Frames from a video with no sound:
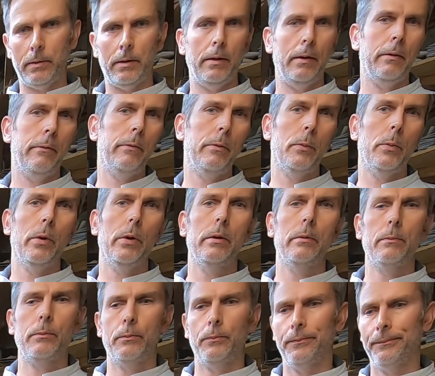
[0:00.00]
I
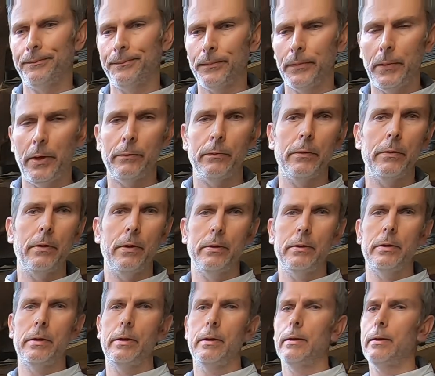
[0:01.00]
never thought to
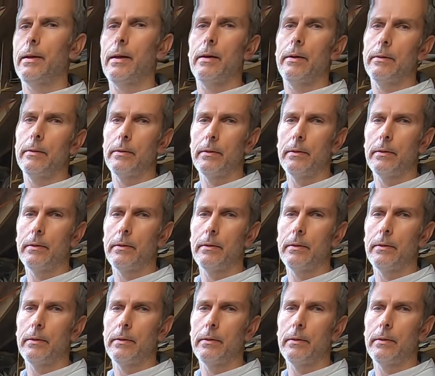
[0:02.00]
get it out.